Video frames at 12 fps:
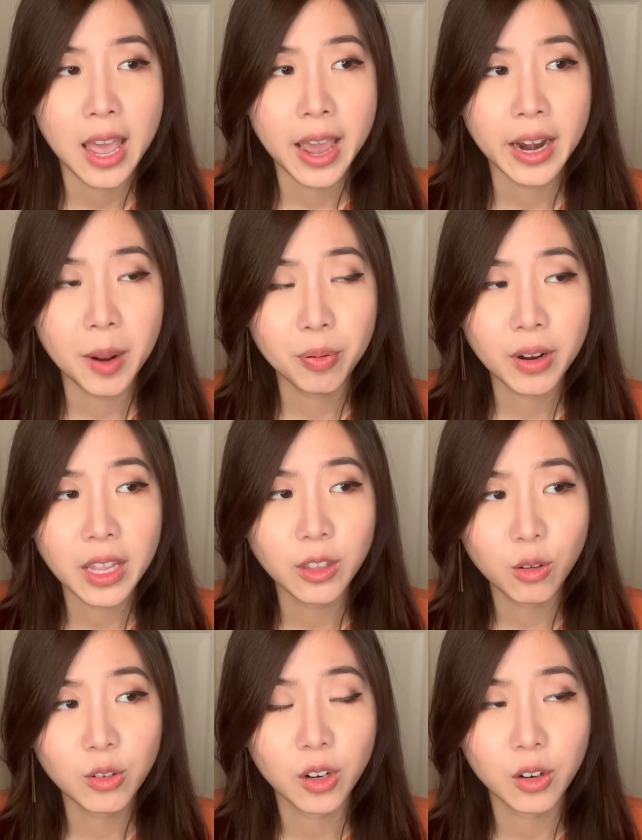And I pray that
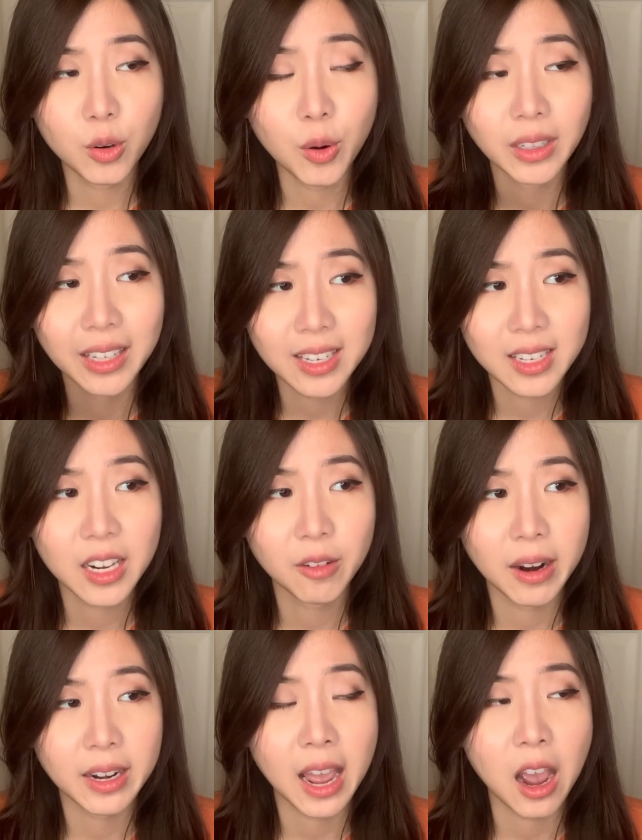those who are listening
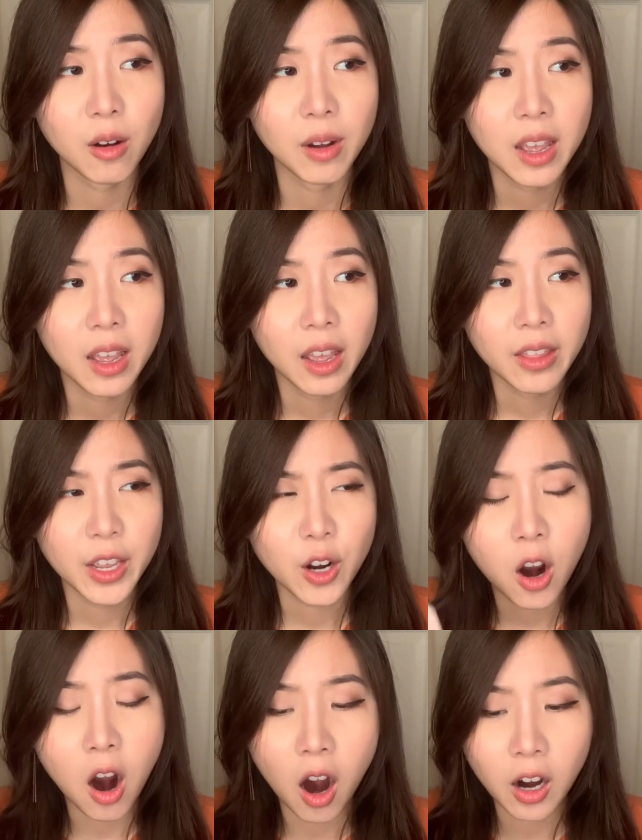right now, that your
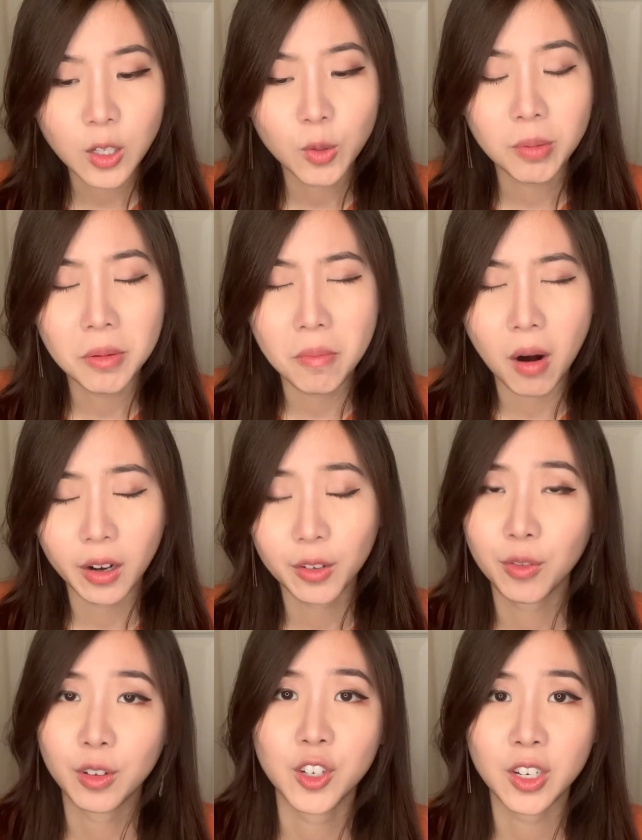hearts would be marked
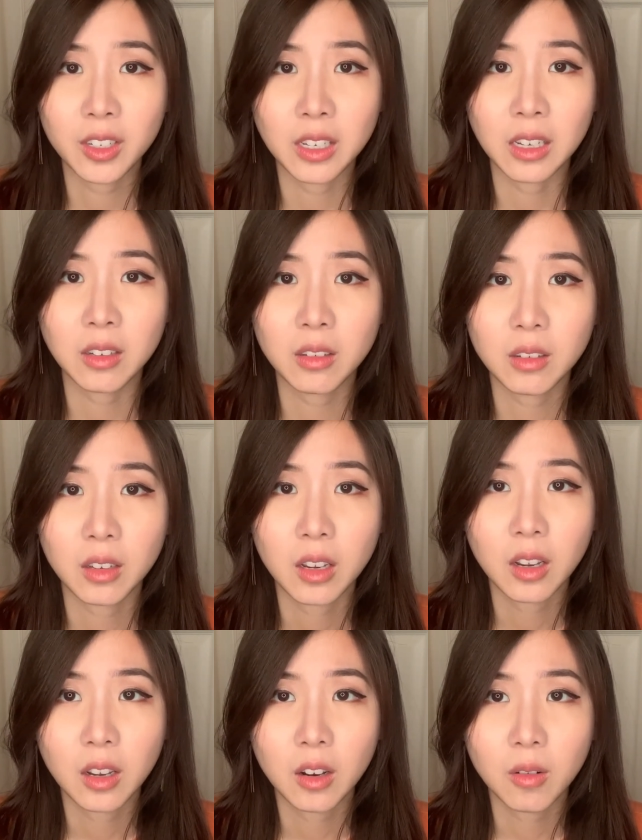for Jesus,
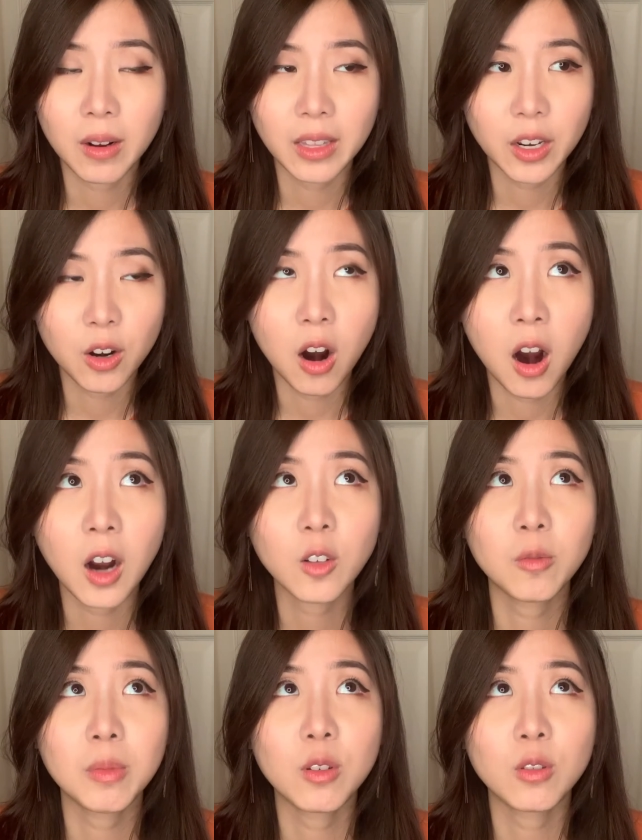right? That your hearts
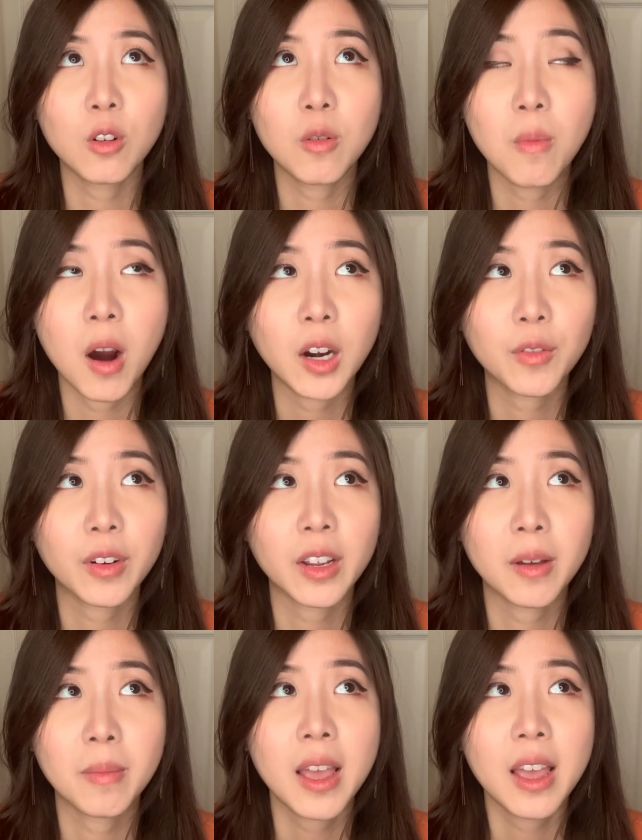would be so marked for
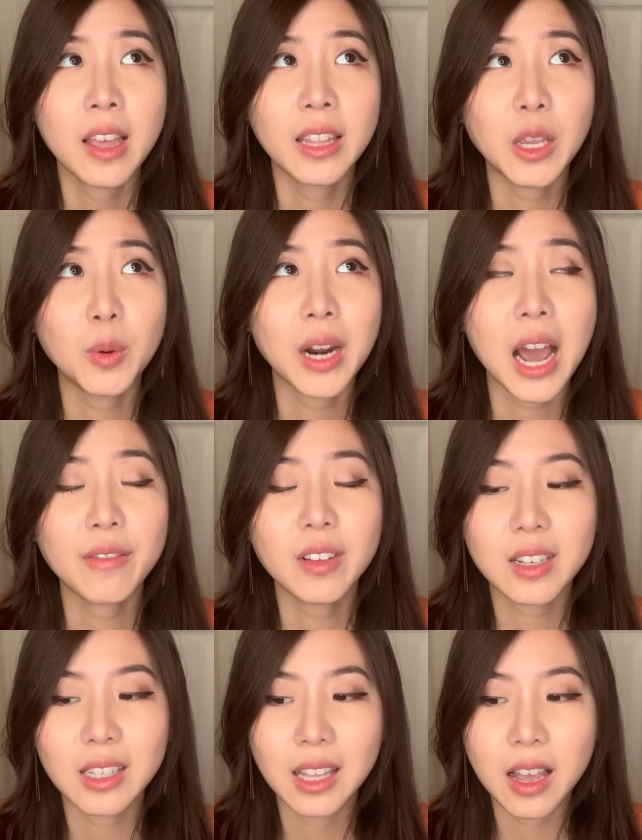him, that you would have
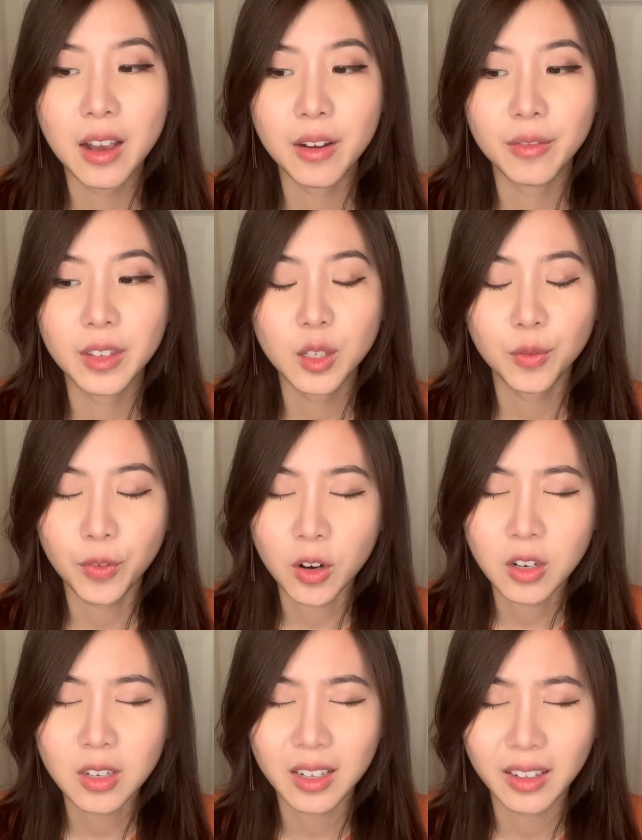this love, this
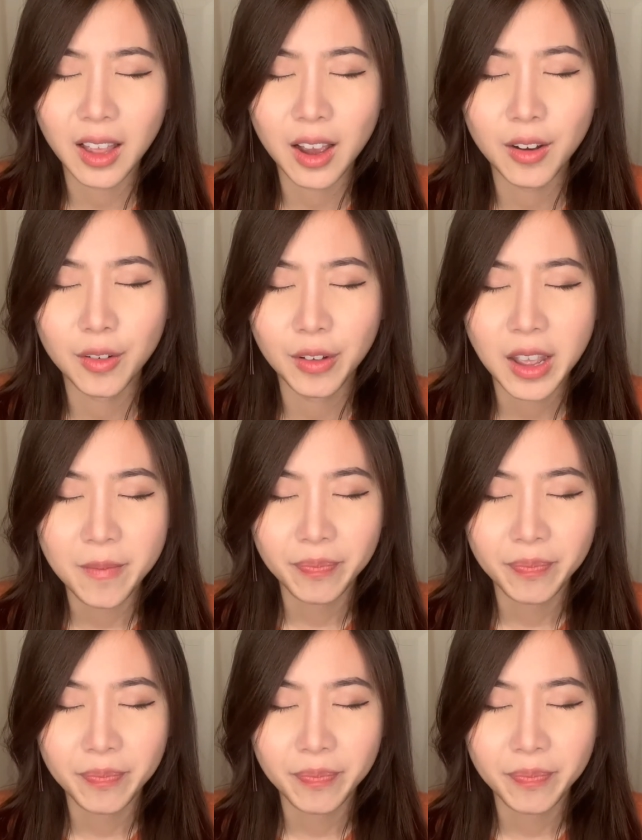first love.